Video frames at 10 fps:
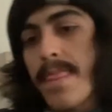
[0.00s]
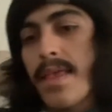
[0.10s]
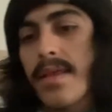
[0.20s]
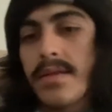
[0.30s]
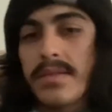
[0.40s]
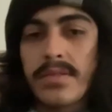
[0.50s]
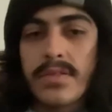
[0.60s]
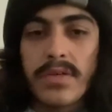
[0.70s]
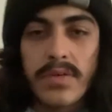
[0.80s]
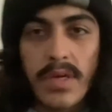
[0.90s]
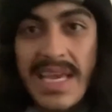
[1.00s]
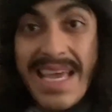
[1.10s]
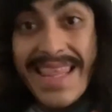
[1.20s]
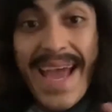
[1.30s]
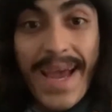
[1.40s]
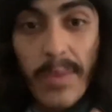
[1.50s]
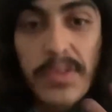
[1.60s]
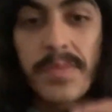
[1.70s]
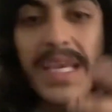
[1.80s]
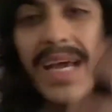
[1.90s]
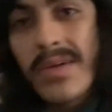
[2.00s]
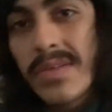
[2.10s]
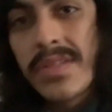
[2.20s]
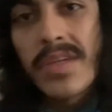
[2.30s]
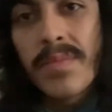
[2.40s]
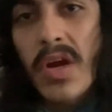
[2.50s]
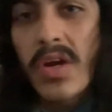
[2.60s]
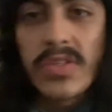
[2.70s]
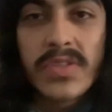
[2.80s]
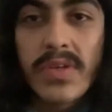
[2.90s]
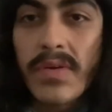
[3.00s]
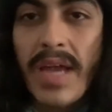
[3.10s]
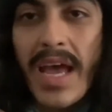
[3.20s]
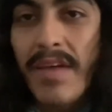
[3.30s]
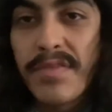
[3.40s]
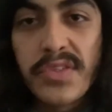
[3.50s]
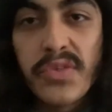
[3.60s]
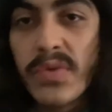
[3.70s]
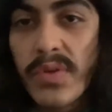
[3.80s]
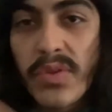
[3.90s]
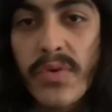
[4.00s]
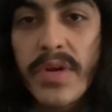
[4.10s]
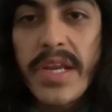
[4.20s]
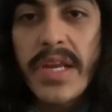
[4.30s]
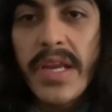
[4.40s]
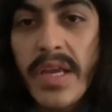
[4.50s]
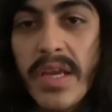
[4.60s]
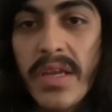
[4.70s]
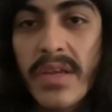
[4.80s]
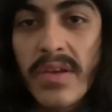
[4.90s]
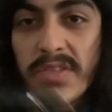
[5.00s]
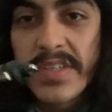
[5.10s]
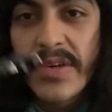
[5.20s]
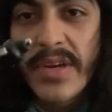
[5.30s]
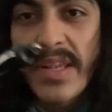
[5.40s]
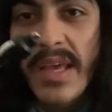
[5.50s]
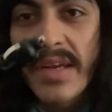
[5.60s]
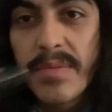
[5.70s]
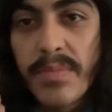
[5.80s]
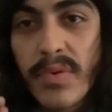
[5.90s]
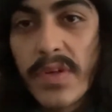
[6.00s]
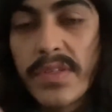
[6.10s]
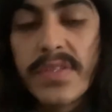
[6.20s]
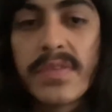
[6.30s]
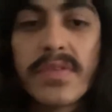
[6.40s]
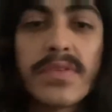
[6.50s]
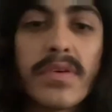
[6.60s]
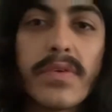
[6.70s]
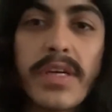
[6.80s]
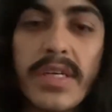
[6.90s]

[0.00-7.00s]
And so that helps me out. Some cars don't have 2 or 3, cigarette lighter ports. So